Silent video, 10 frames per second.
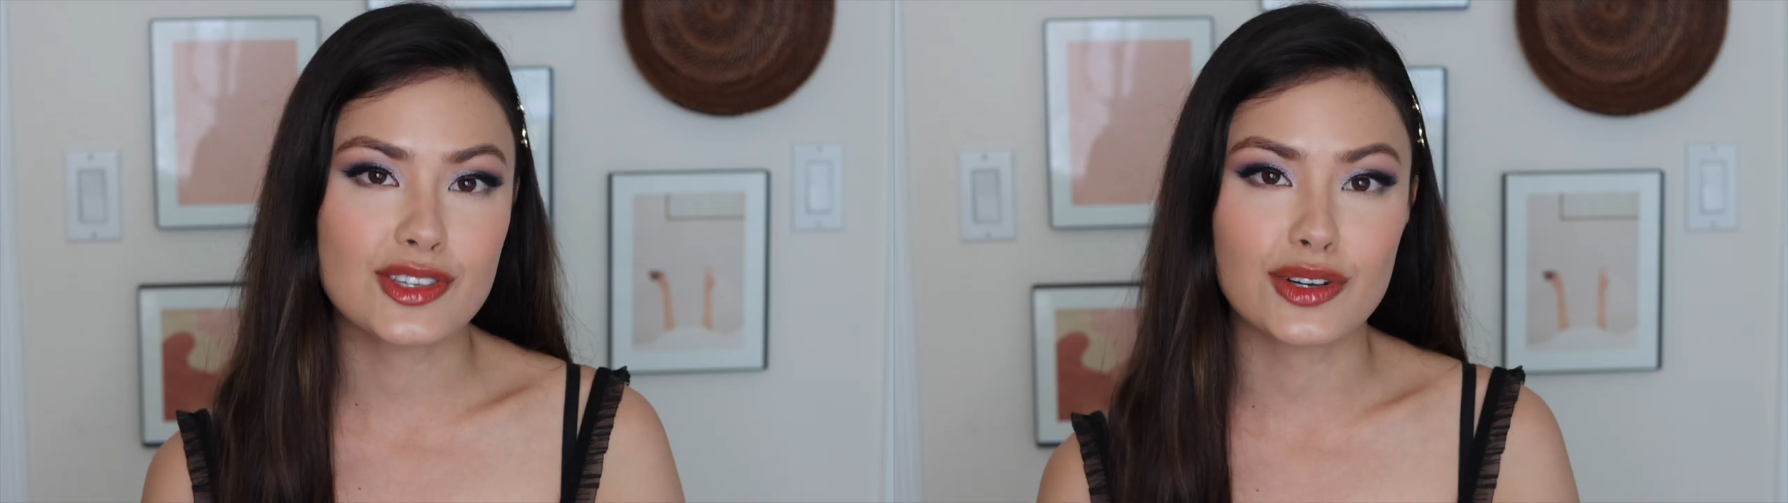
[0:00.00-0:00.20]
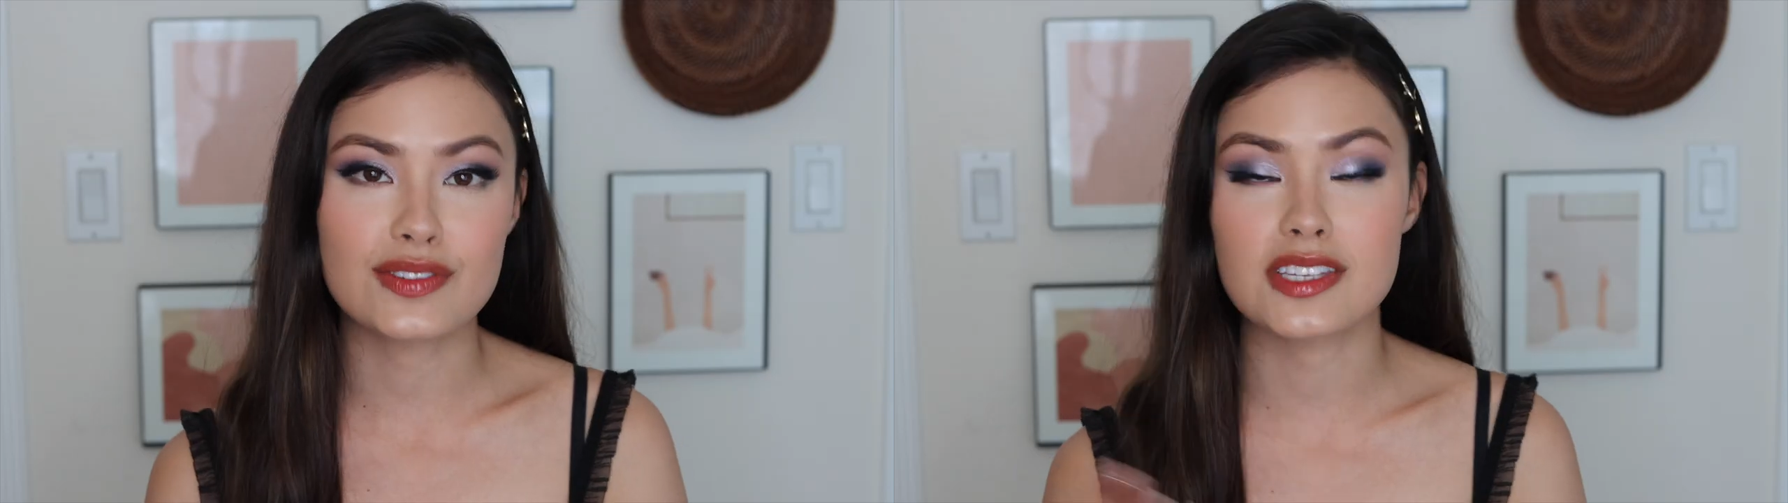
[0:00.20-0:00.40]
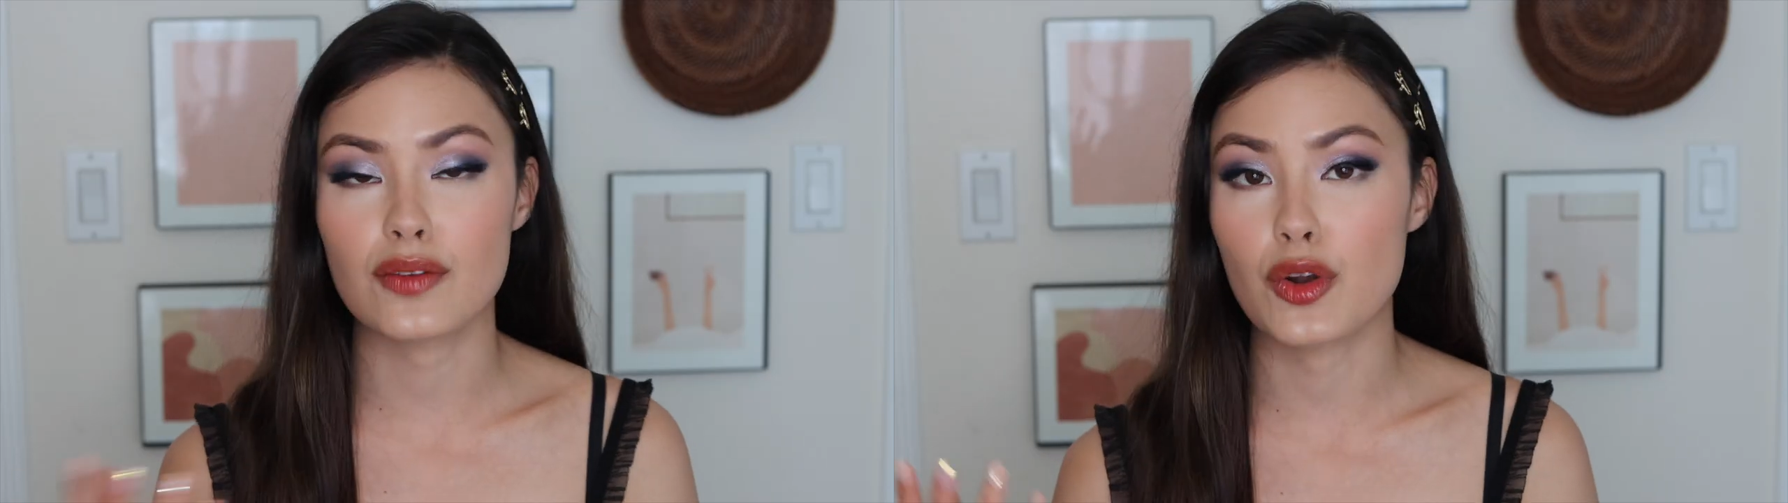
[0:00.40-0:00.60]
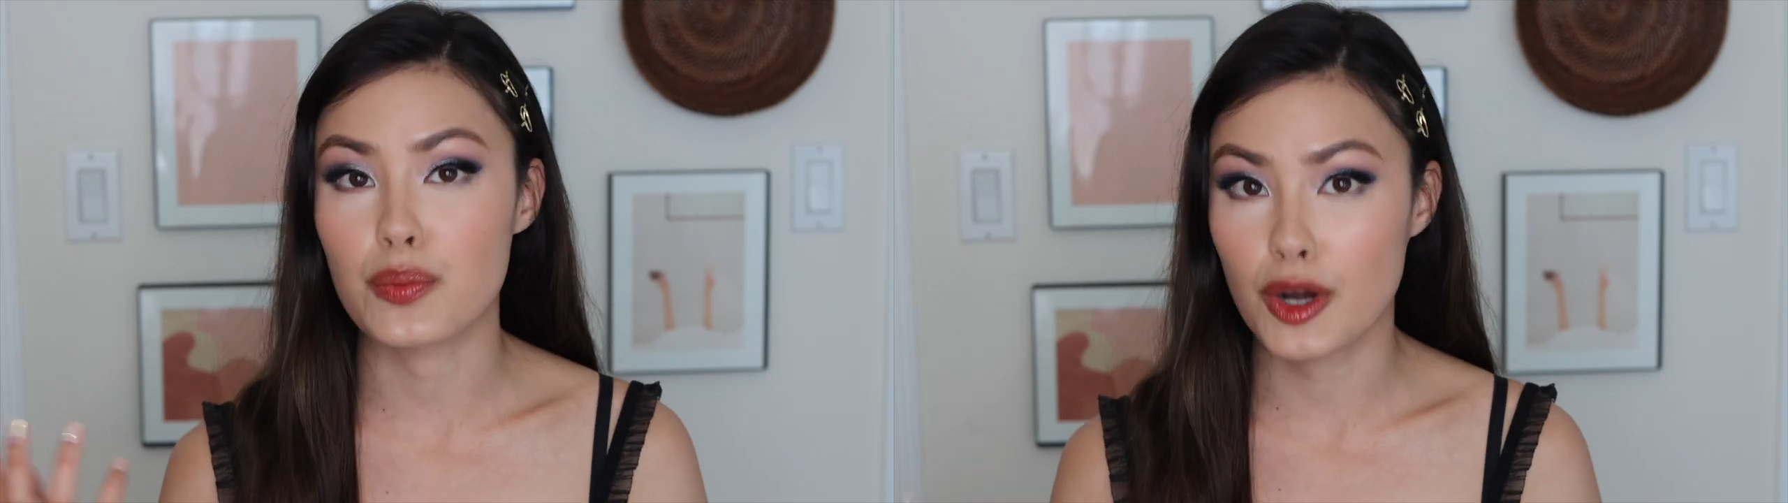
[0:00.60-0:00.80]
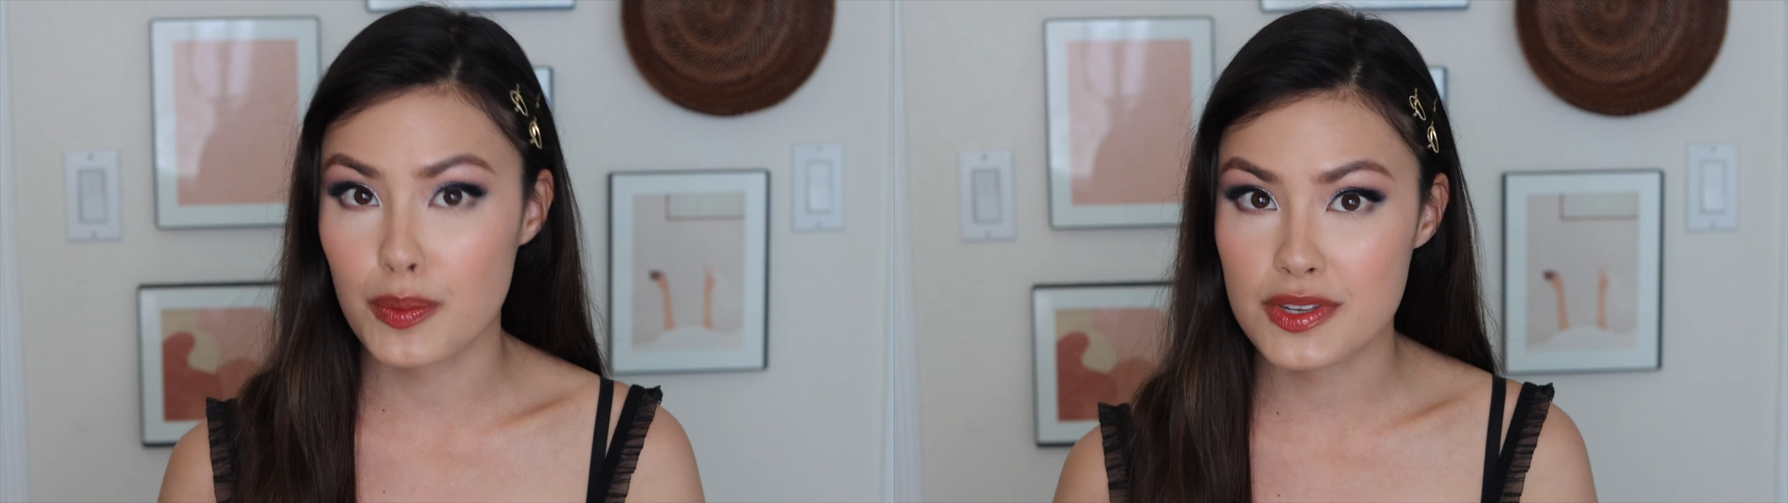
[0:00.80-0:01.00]
serves several
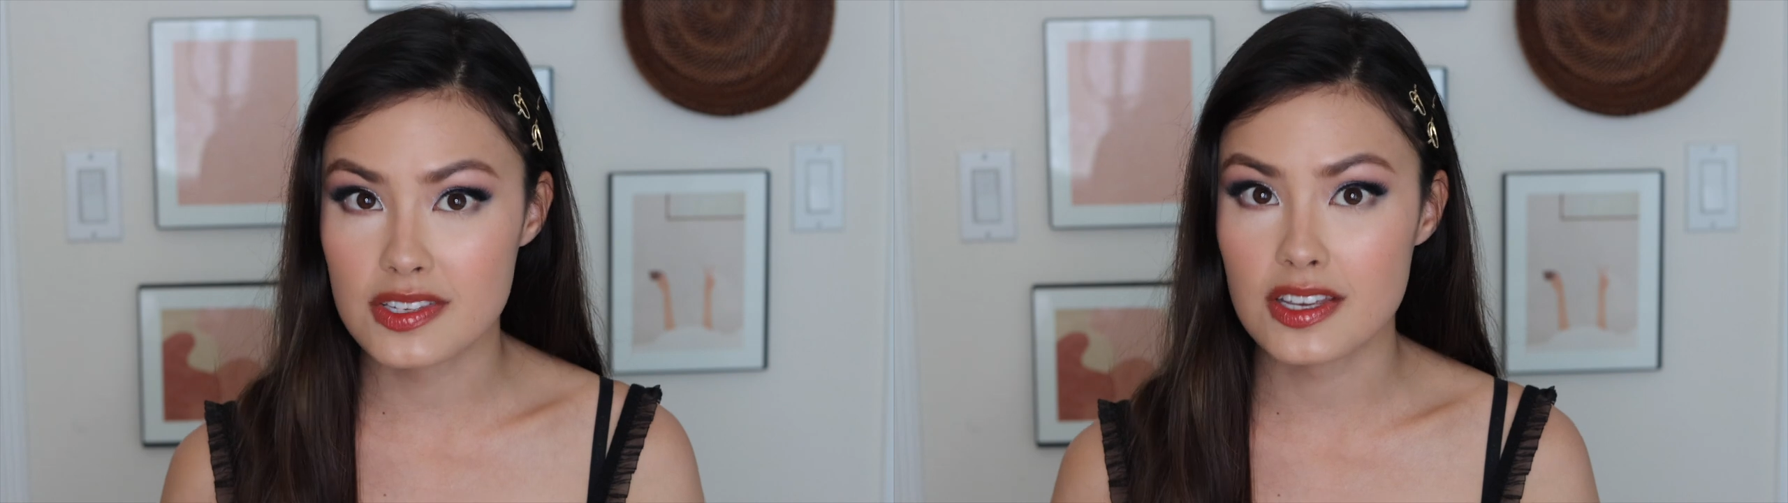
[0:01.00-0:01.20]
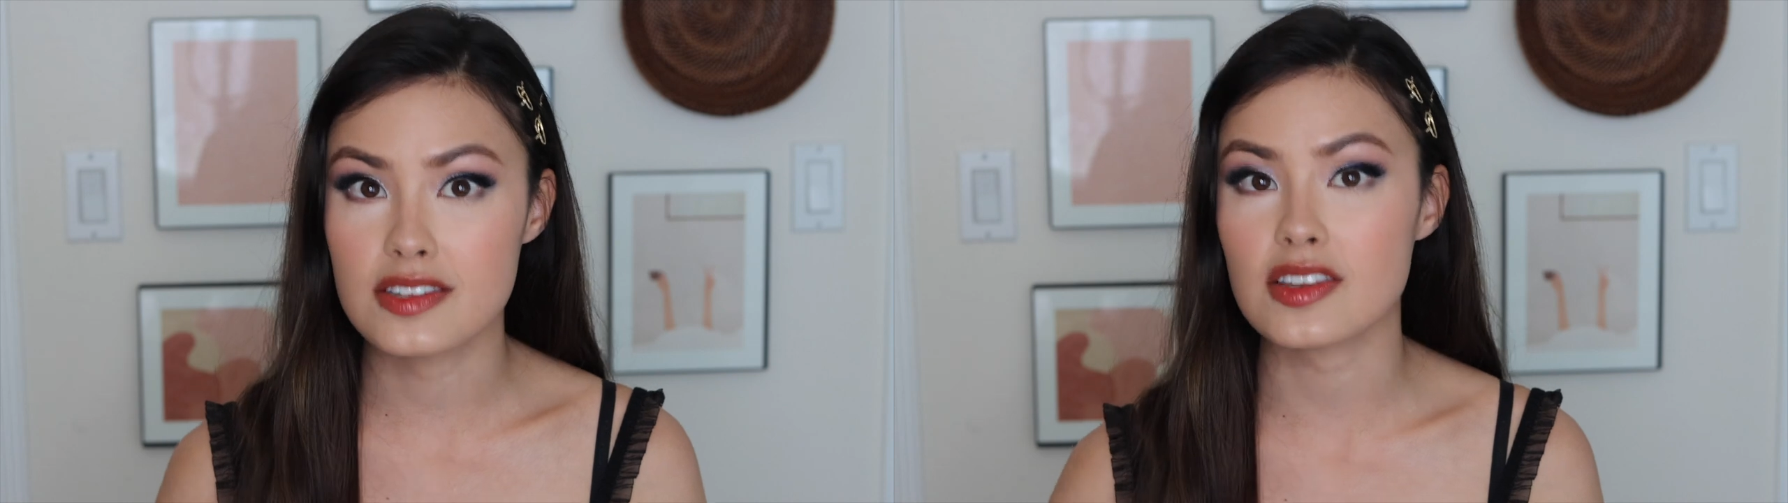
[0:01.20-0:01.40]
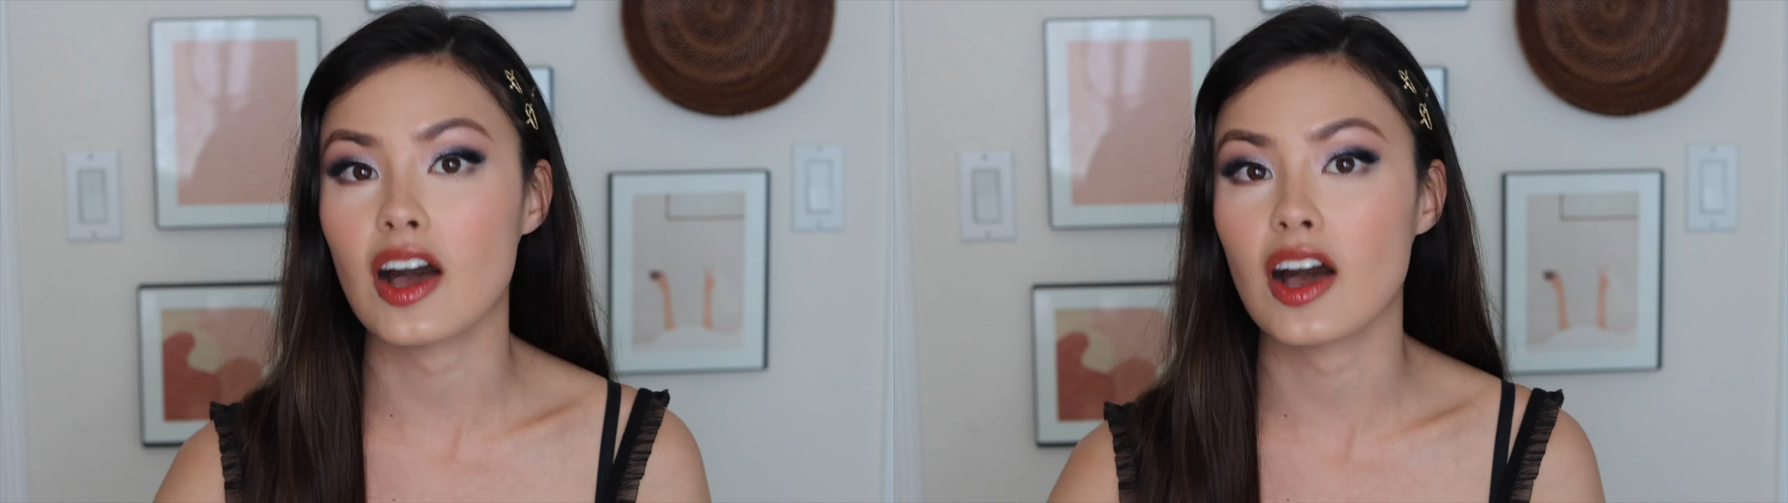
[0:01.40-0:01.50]
purposes,